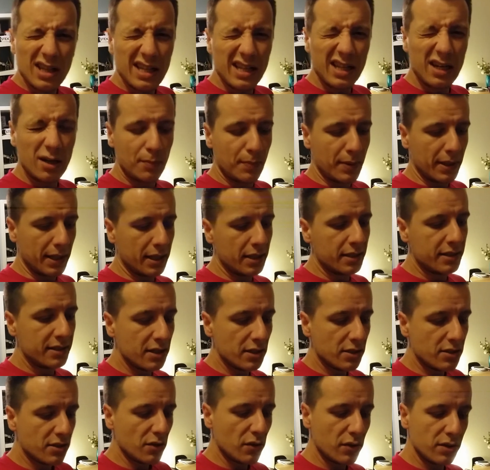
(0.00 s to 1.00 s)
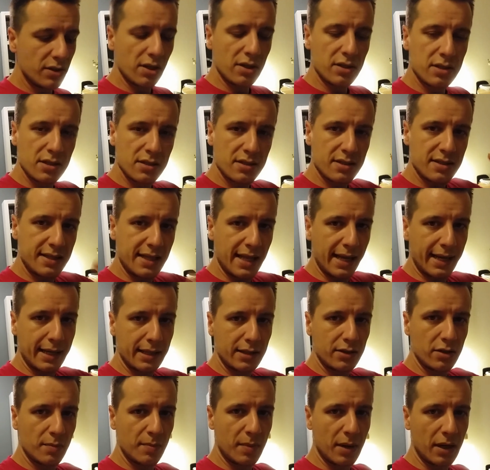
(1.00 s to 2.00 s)
little bit, just so it doesn't stick
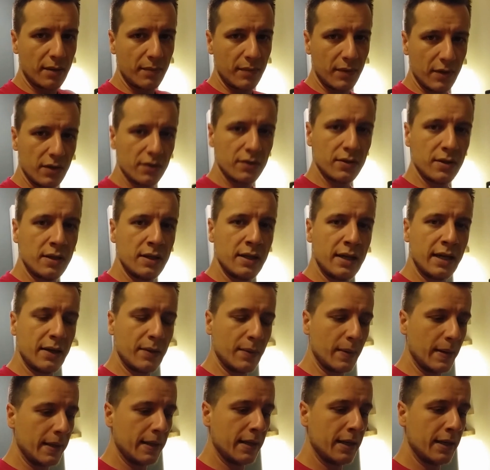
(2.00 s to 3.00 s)
to the bottom, you know? Anyway.